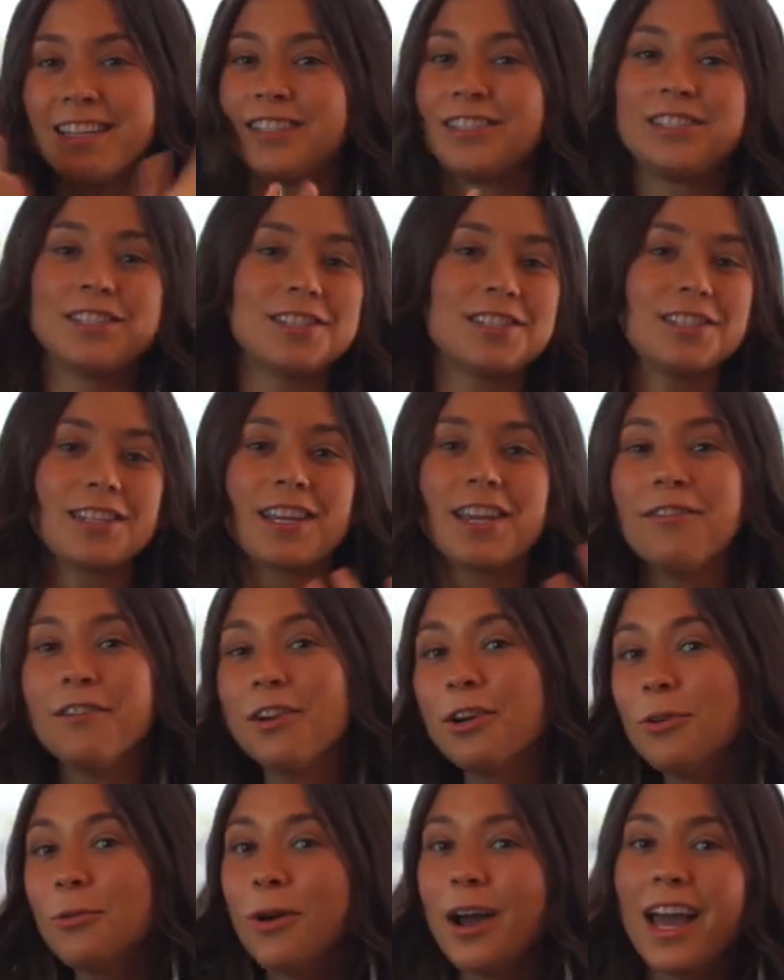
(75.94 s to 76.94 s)
just give
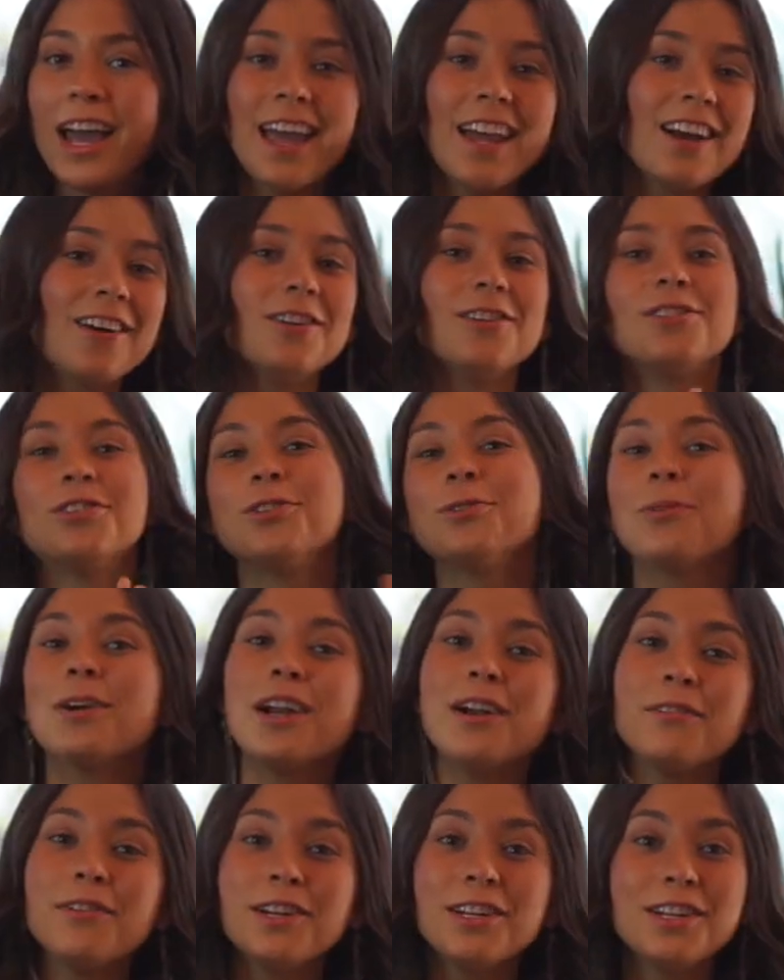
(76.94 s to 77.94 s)
it away or do
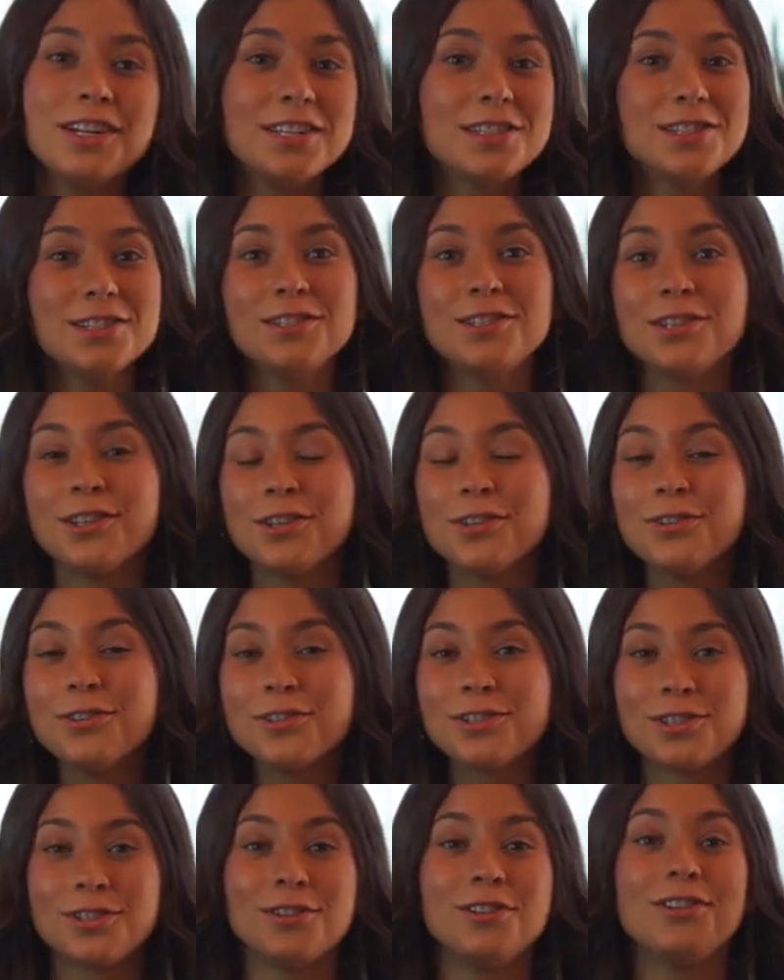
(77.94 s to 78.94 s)
whatever you need to
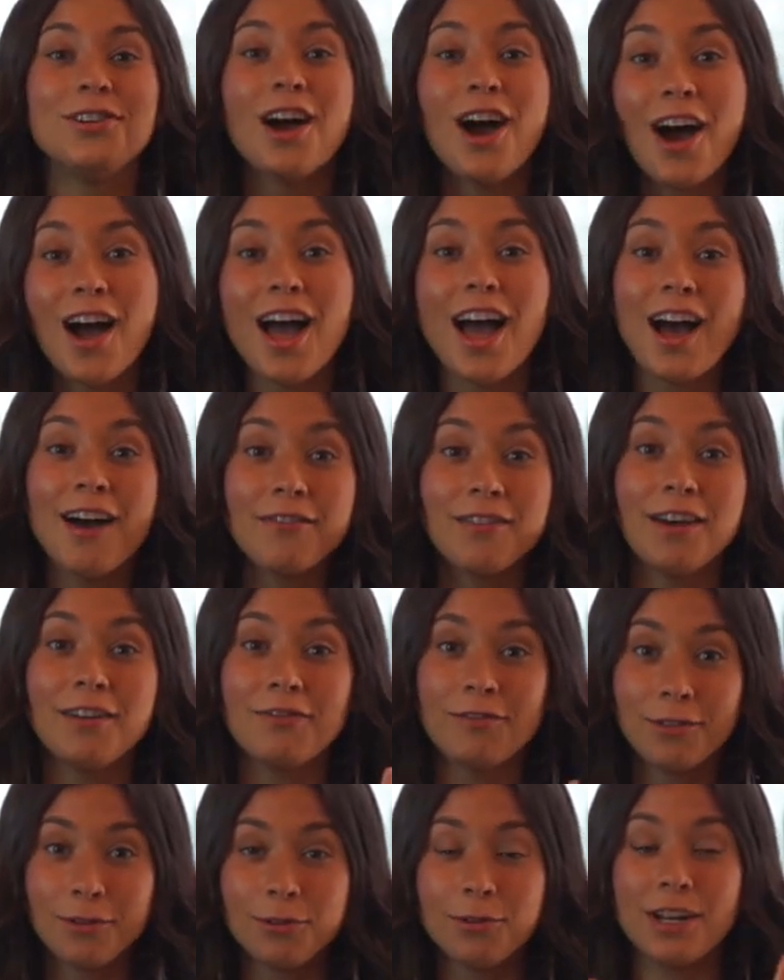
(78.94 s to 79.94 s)
do to not have
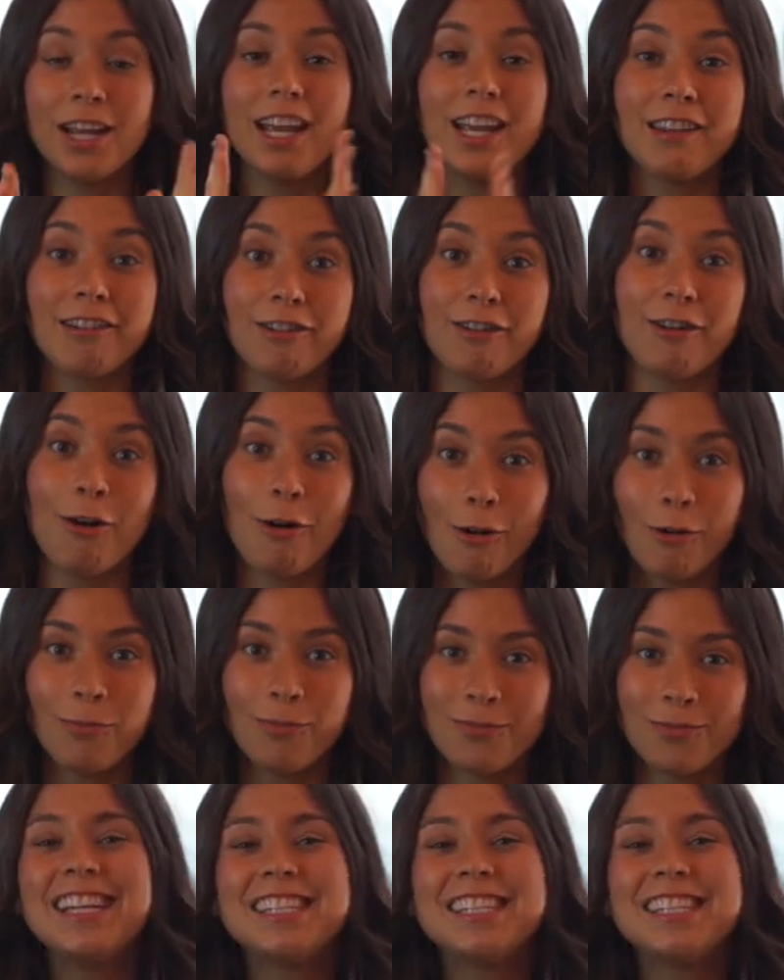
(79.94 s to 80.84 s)
that food in your home.